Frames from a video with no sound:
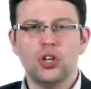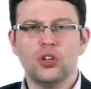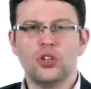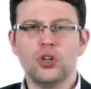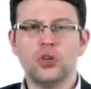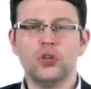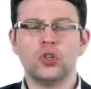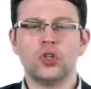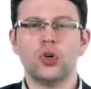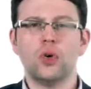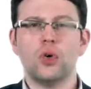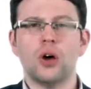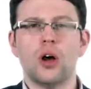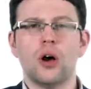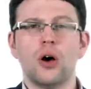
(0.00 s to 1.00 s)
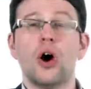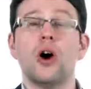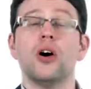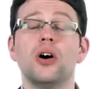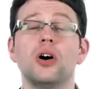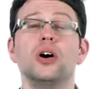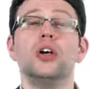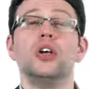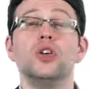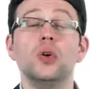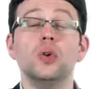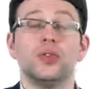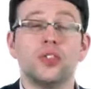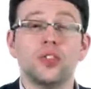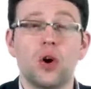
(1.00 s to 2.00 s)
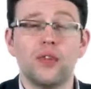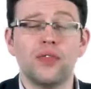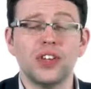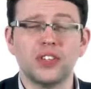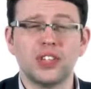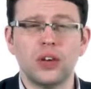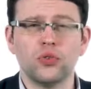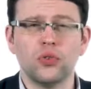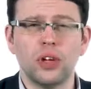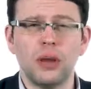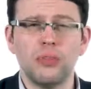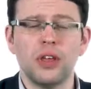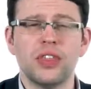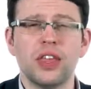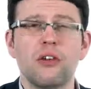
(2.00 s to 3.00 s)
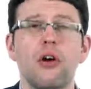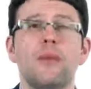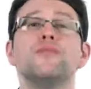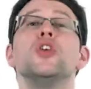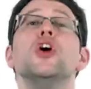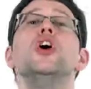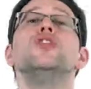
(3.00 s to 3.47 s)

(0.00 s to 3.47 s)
due to our use of the central limit theorem